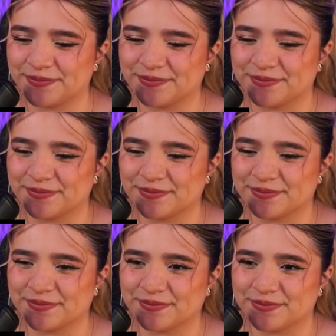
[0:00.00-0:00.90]

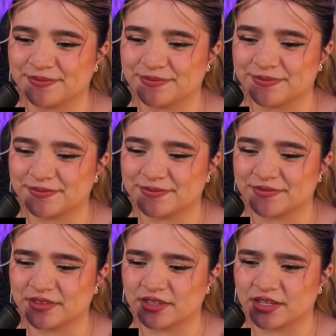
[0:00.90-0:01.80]

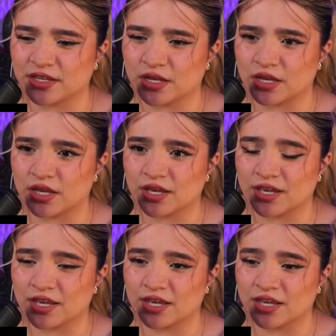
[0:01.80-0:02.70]

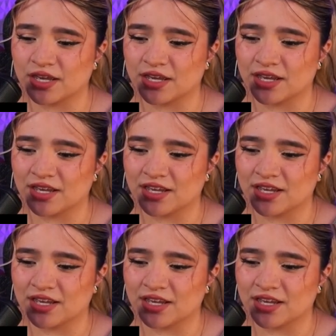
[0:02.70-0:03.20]
[no speech]